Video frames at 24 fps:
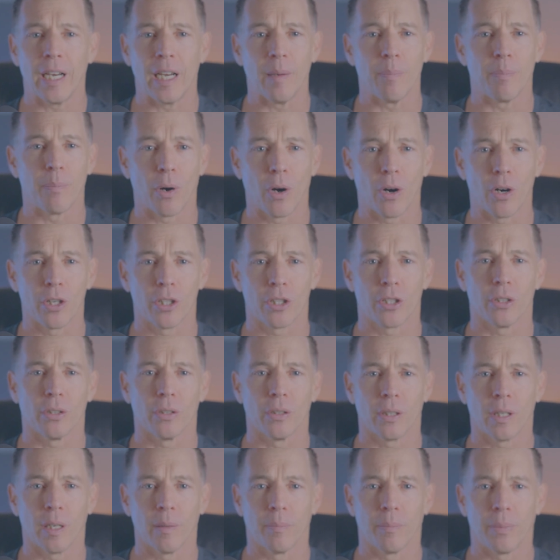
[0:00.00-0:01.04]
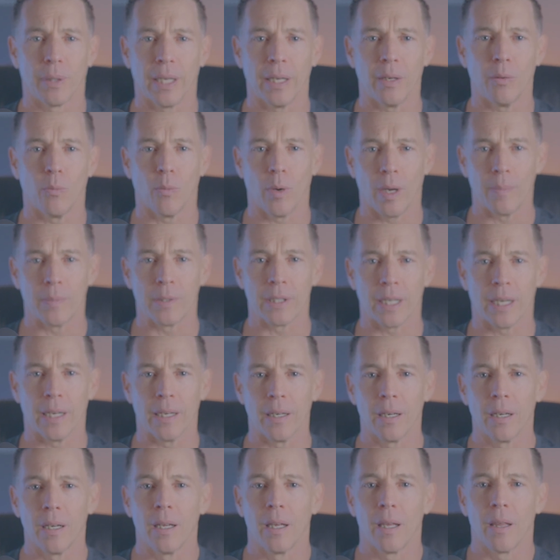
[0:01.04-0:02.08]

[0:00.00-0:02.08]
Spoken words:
a partial complaint website.